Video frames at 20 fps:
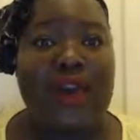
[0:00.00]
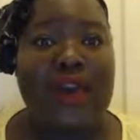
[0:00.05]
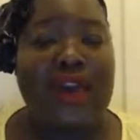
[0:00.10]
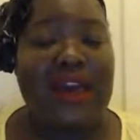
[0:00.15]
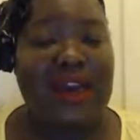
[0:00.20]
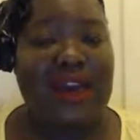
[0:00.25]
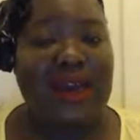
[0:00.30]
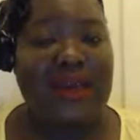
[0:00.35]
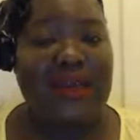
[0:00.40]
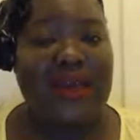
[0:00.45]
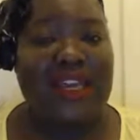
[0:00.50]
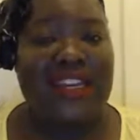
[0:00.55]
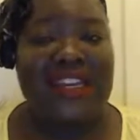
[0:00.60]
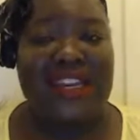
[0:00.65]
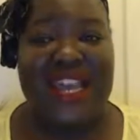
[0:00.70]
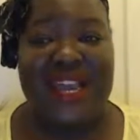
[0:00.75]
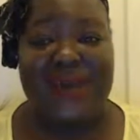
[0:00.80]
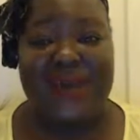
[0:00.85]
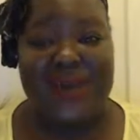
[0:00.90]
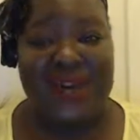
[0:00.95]

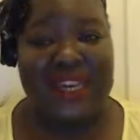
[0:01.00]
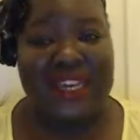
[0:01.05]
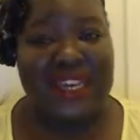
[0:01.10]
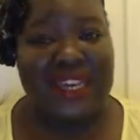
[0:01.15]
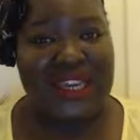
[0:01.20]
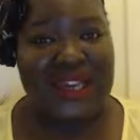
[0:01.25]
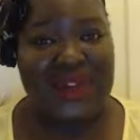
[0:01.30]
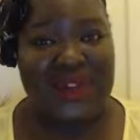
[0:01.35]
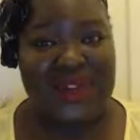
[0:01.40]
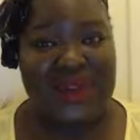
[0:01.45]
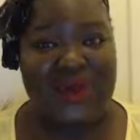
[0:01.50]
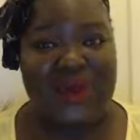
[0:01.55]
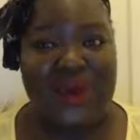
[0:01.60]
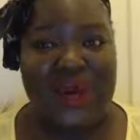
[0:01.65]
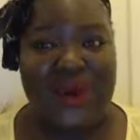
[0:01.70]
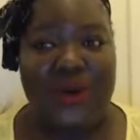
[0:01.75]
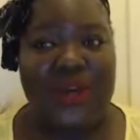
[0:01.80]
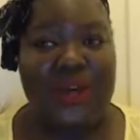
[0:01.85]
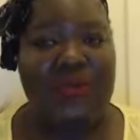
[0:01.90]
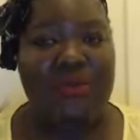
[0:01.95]
networking as
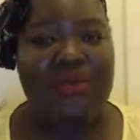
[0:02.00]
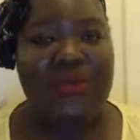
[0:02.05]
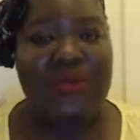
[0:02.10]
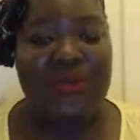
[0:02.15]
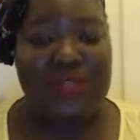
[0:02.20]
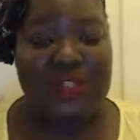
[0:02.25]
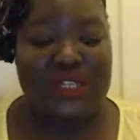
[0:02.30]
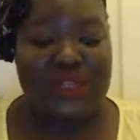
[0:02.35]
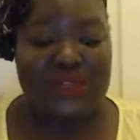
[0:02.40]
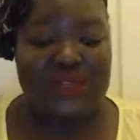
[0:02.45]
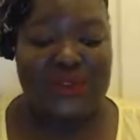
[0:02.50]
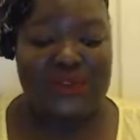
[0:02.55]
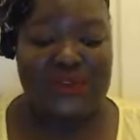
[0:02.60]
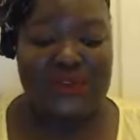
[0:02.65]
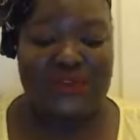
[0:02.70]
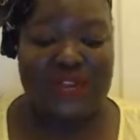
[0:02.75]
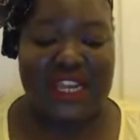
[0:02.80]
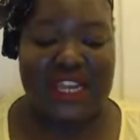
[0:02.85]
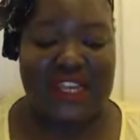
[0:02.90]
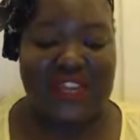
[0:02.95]
well and building
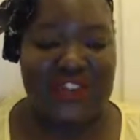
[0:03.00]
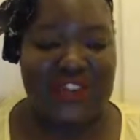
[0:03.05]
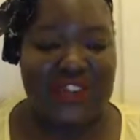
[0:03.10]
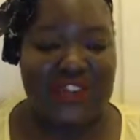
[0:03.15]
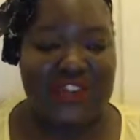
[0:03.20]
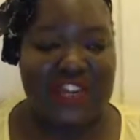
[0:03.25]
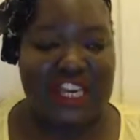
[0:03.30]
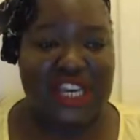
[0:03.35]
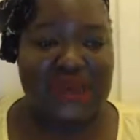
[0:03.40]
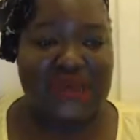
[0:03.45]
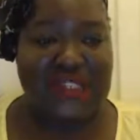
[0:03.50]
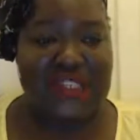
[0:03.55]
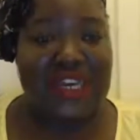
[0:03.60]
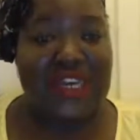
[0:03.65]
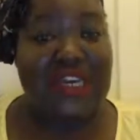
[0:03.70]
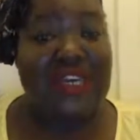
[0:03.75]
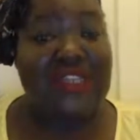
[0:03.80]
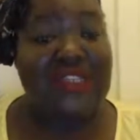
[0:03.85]
those relationships.